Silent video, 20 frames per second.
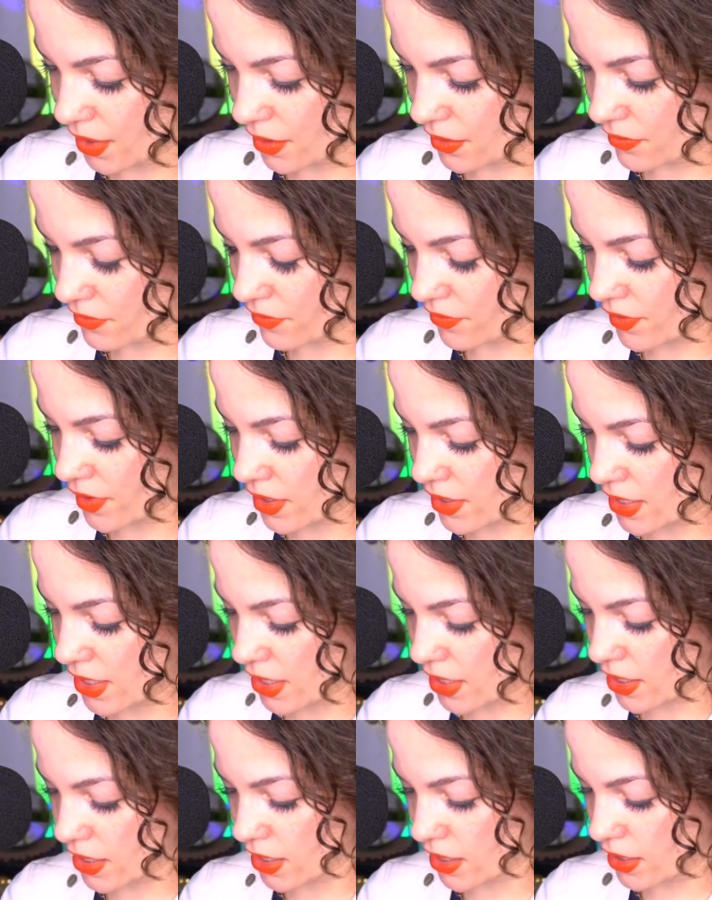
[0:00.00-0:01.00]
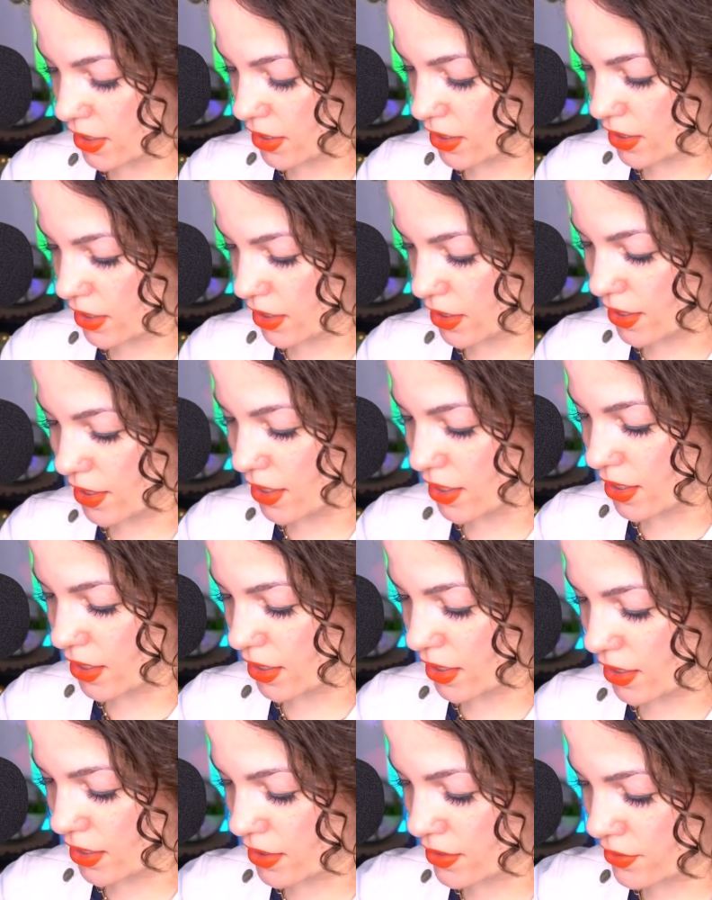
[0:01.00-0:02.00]
Very
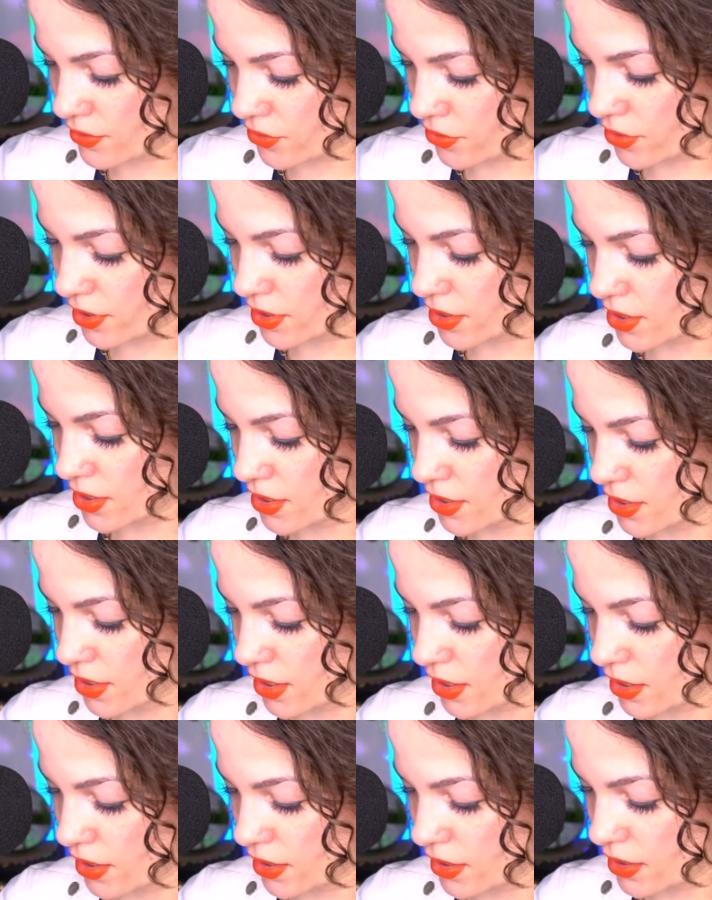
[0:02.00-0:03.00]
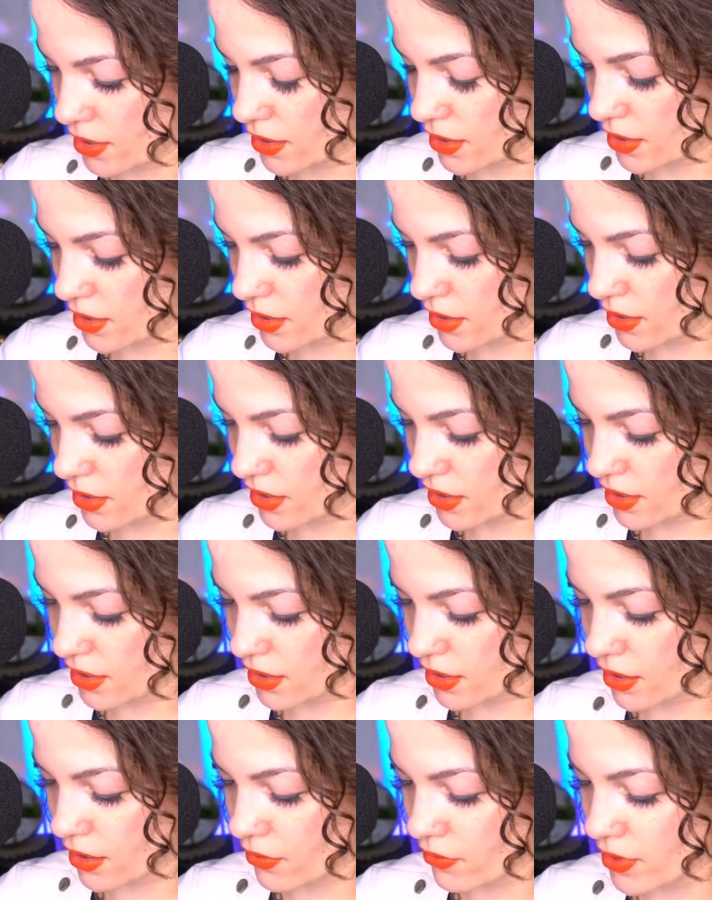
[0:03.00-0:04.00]
interesting.
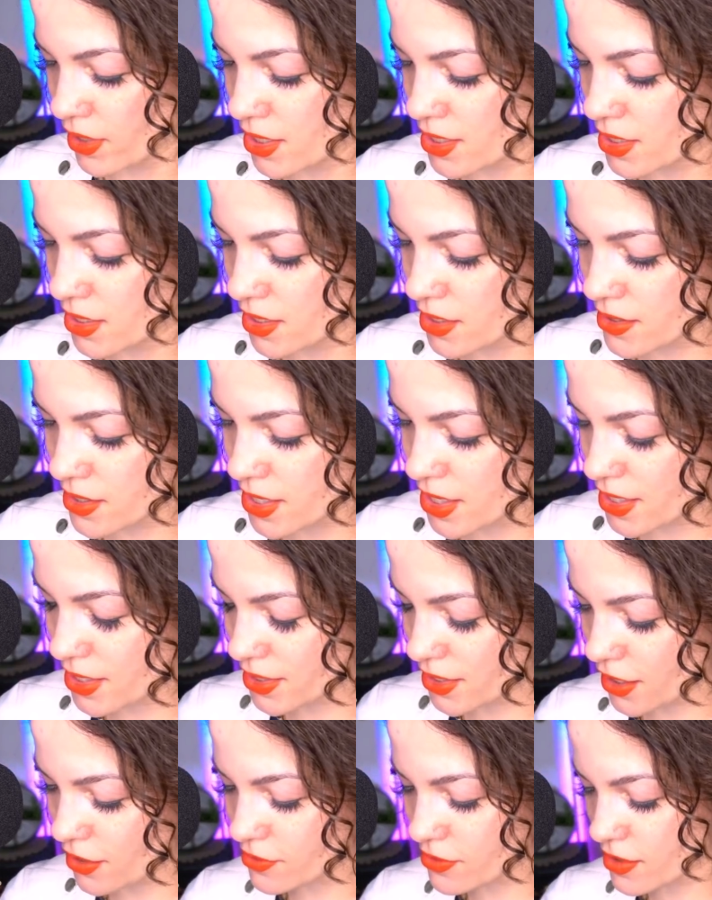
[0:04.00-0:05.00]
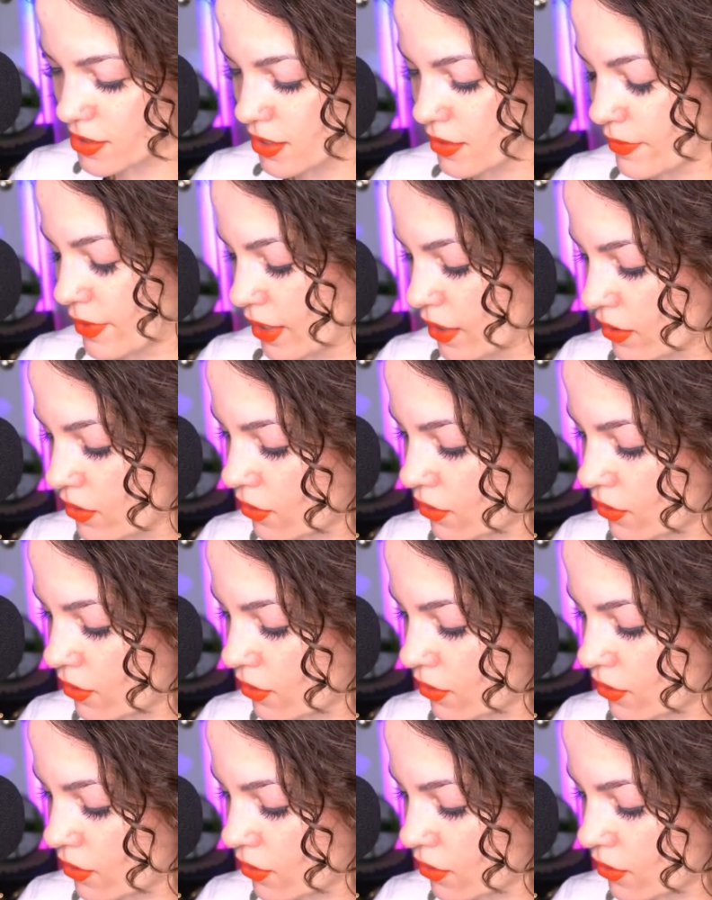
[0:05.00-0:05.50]
Are we serious? Hold on a minute.